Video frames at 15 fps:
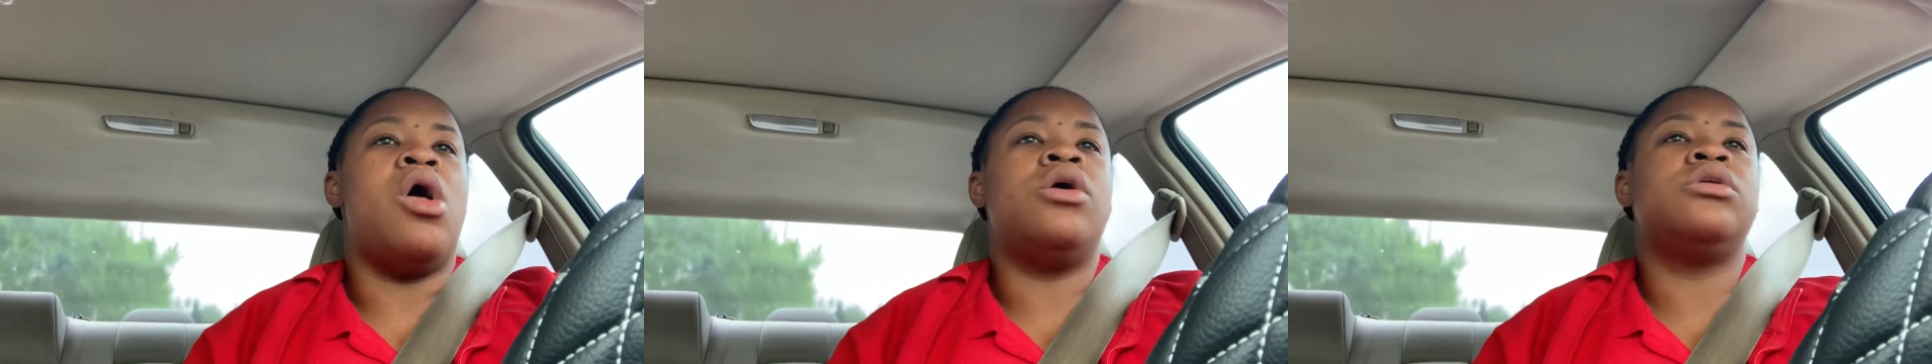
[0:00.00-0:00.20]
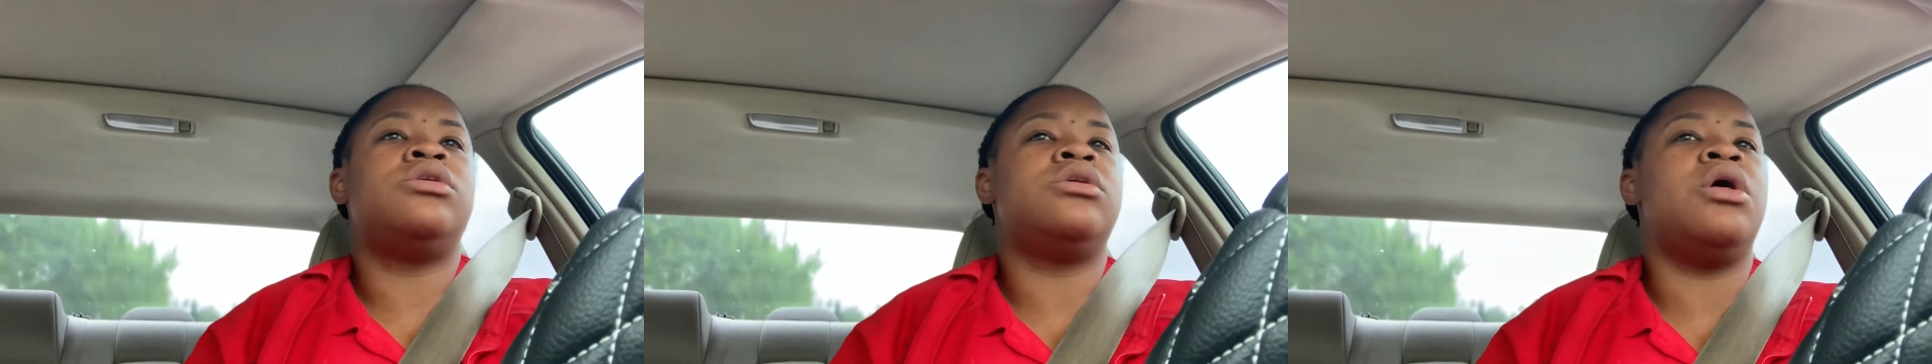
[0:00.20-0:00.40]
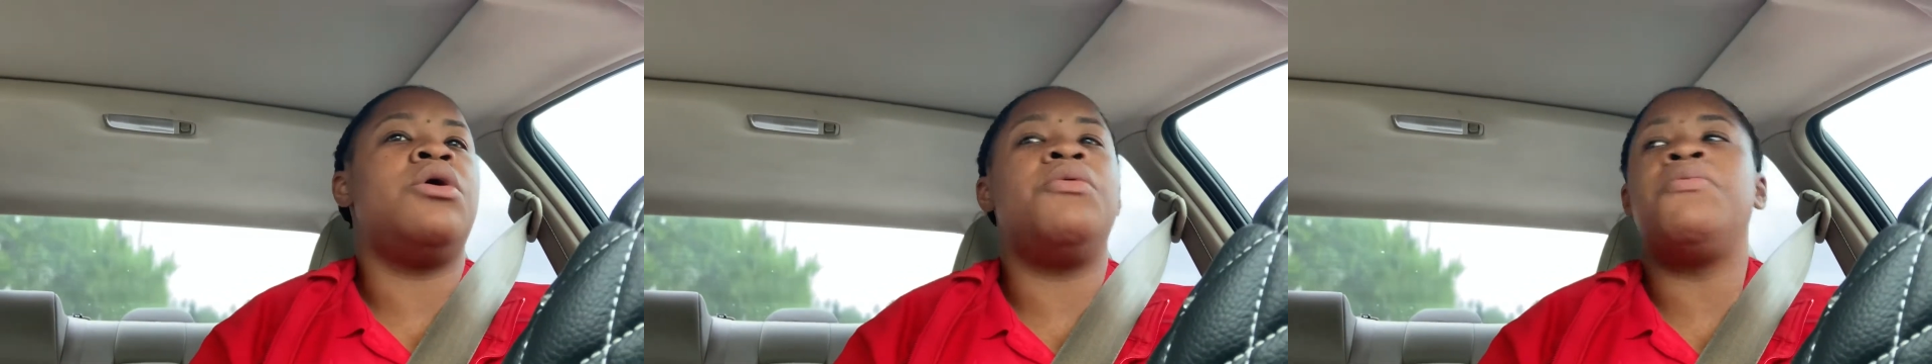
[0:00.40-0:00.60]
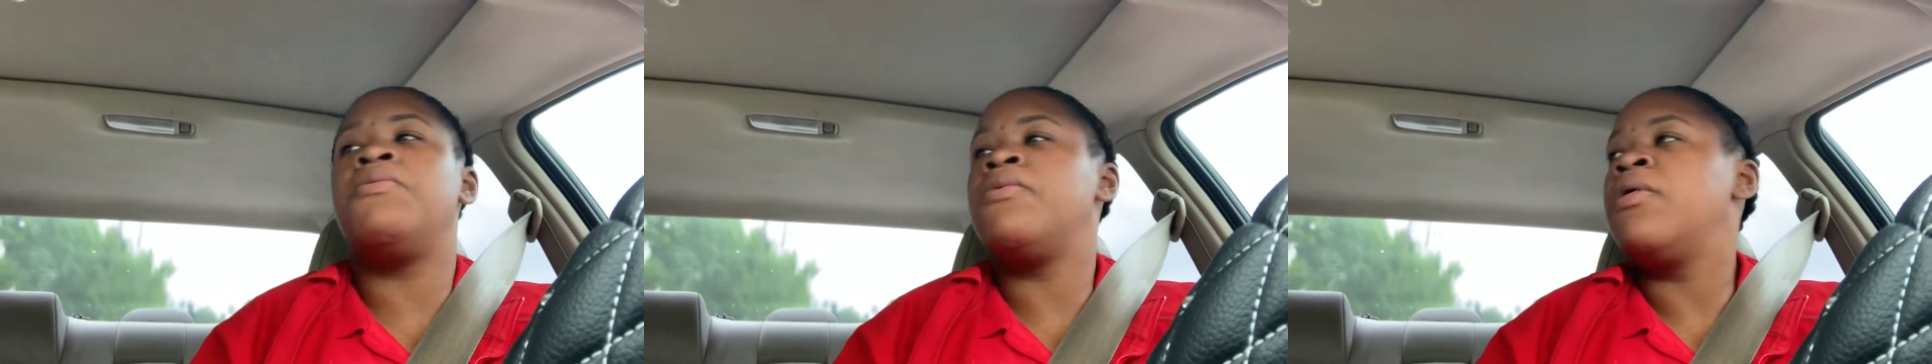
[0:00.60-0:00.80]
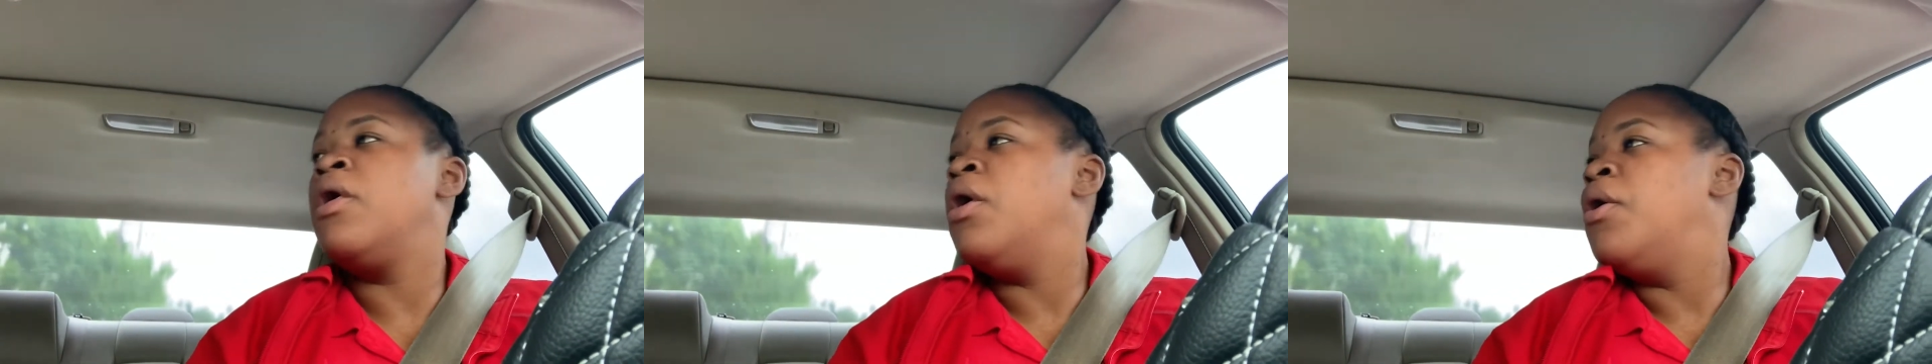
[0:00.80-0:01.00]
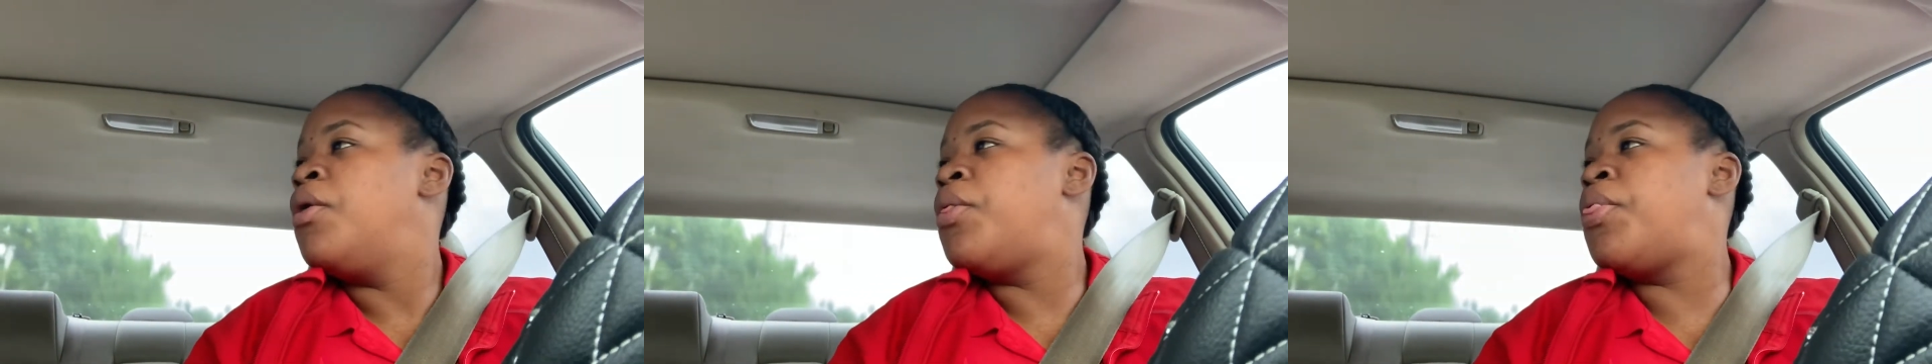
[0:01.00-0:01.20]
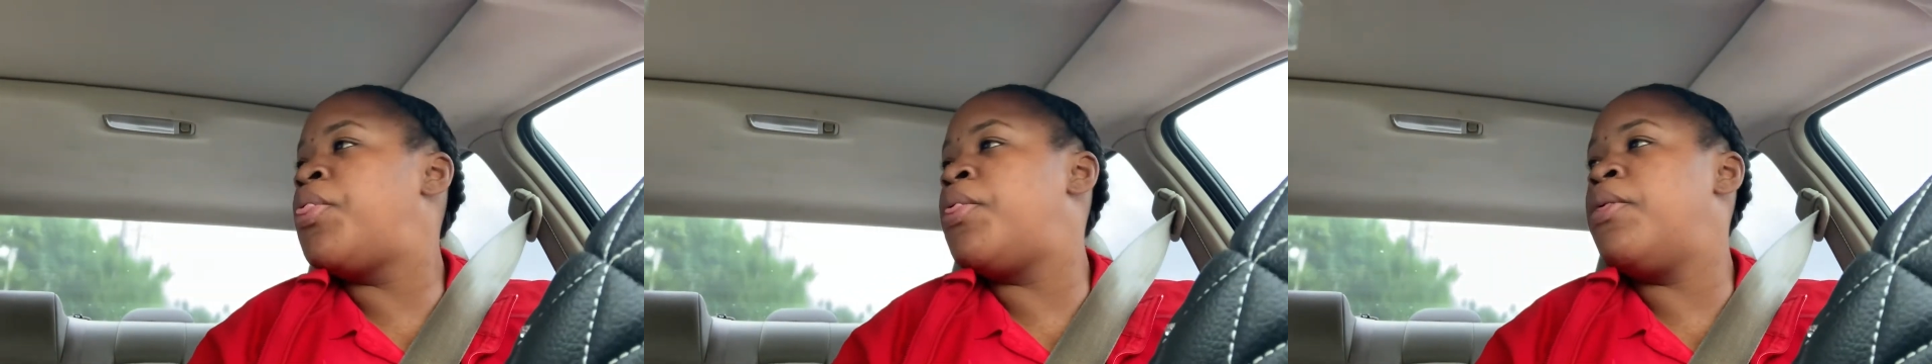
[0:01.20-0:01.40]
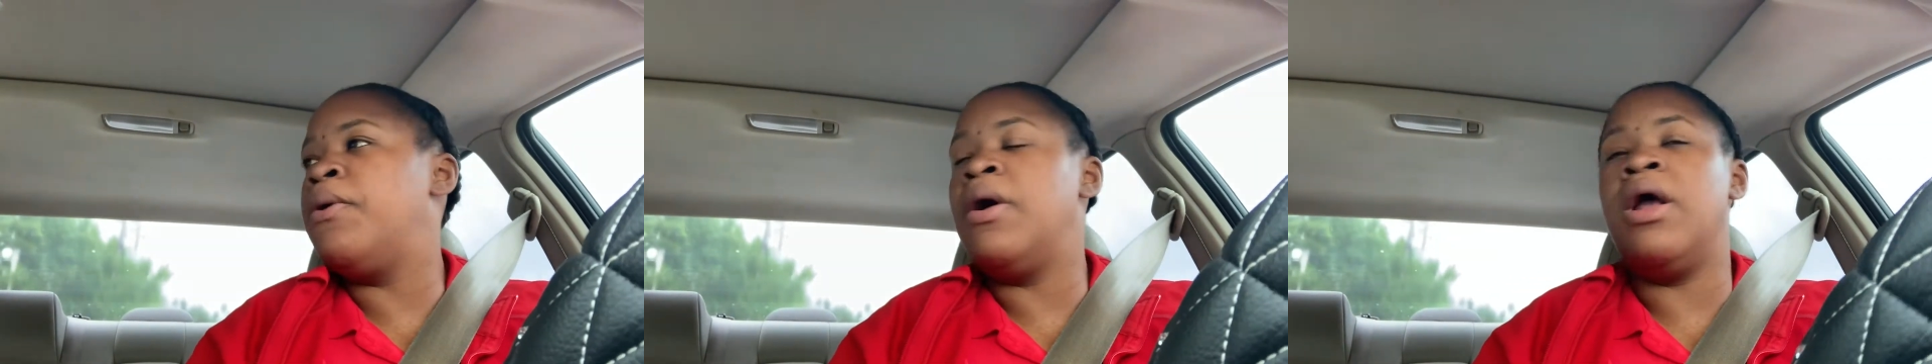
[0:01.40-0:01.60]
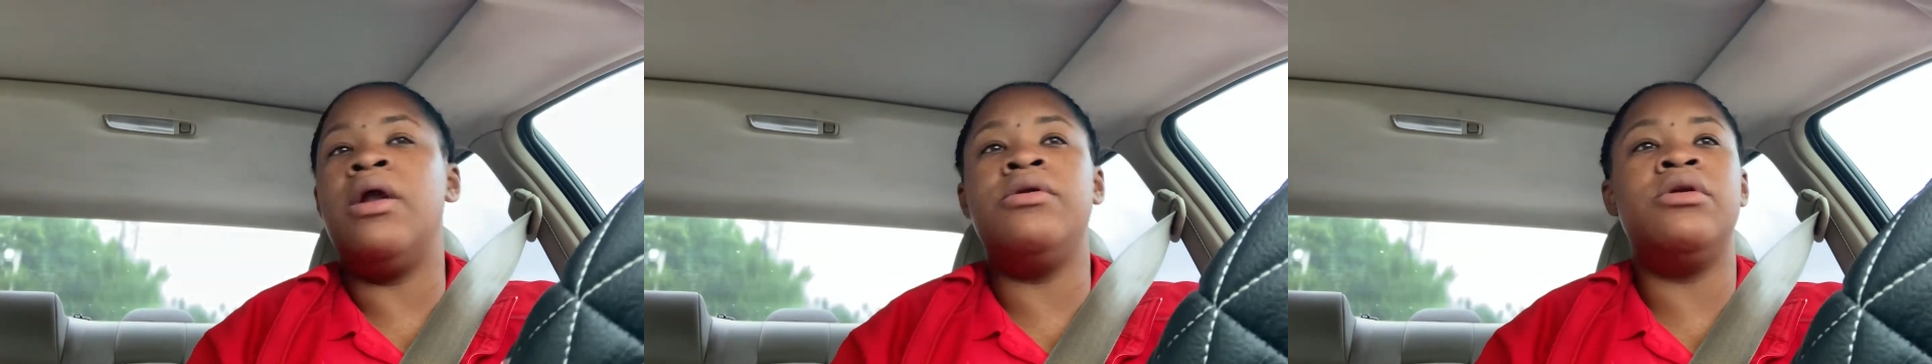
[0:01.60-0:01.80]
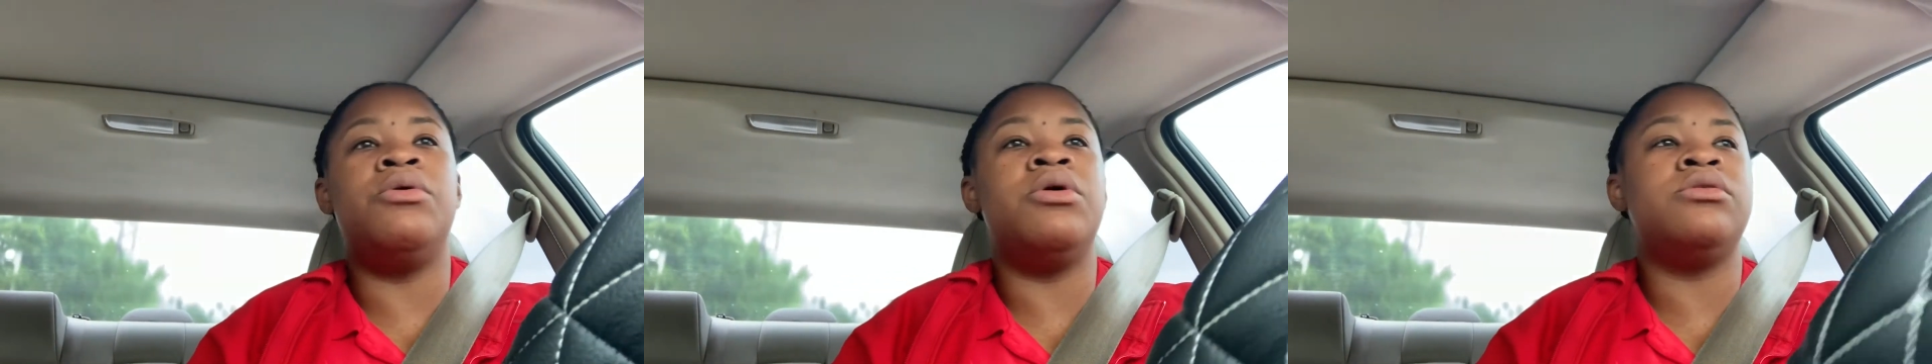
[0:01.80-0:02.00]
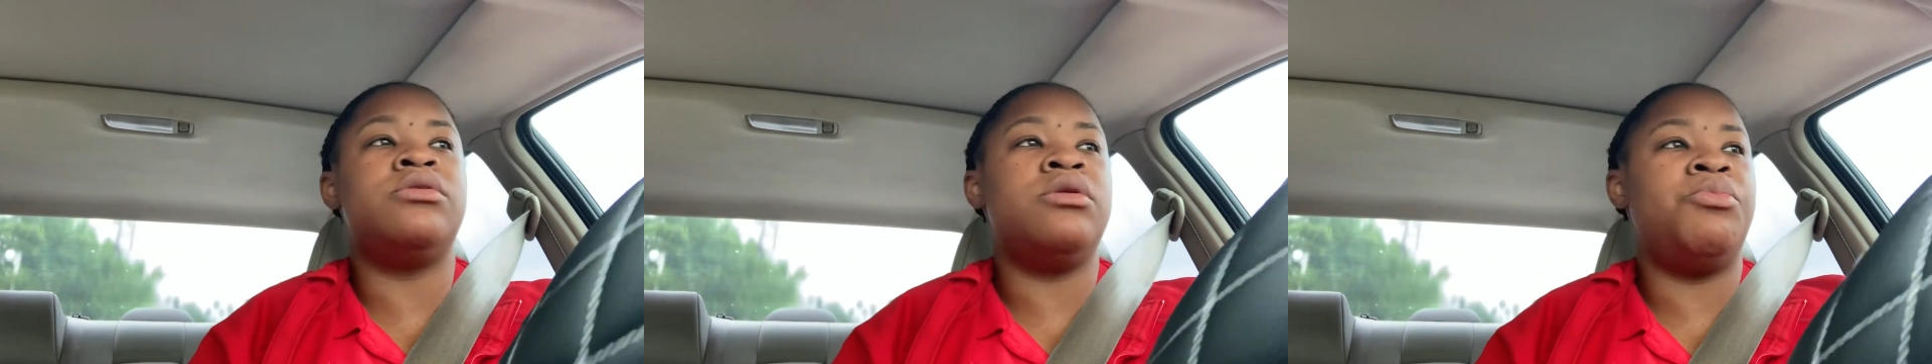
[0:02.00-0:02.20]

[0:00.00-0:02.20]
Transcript: So I don't know what